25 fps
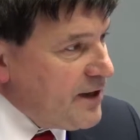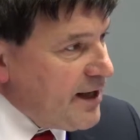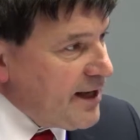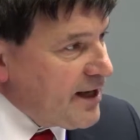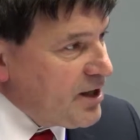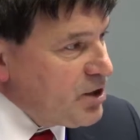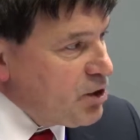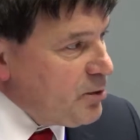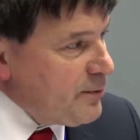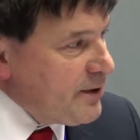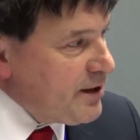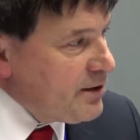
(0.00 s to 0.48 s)

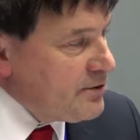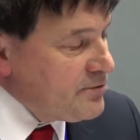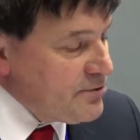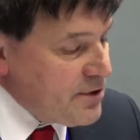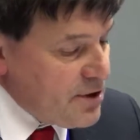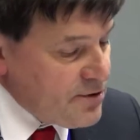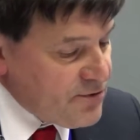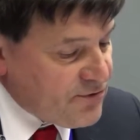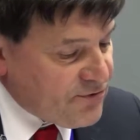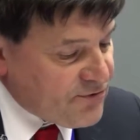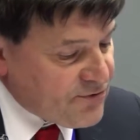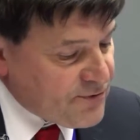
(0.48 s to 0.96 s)
economic
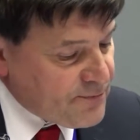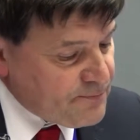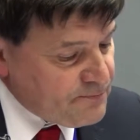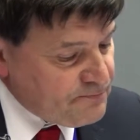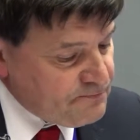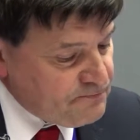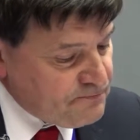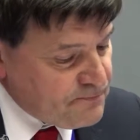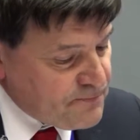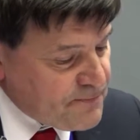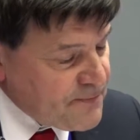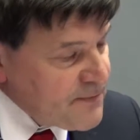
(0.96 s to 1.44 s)
growth,
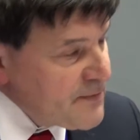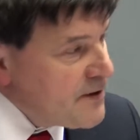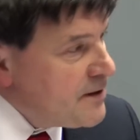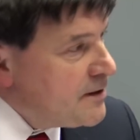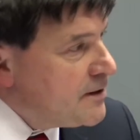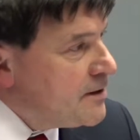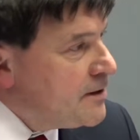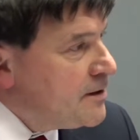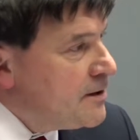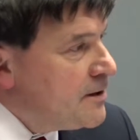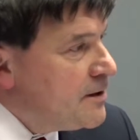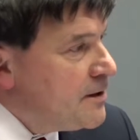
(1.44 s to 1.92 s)

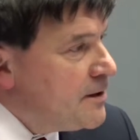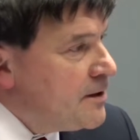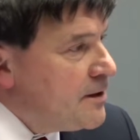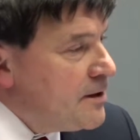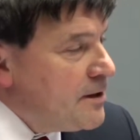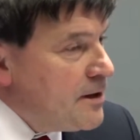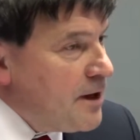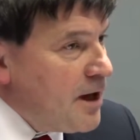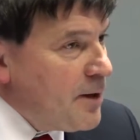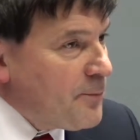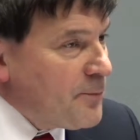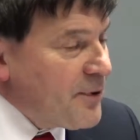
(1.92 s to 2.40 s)

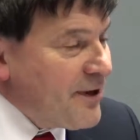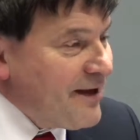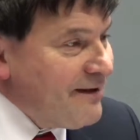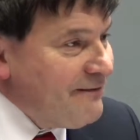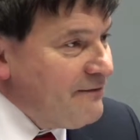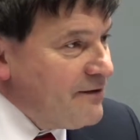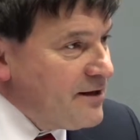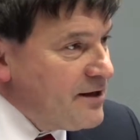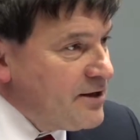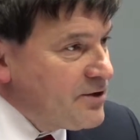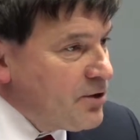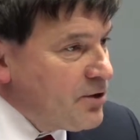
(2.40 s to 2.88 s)
a period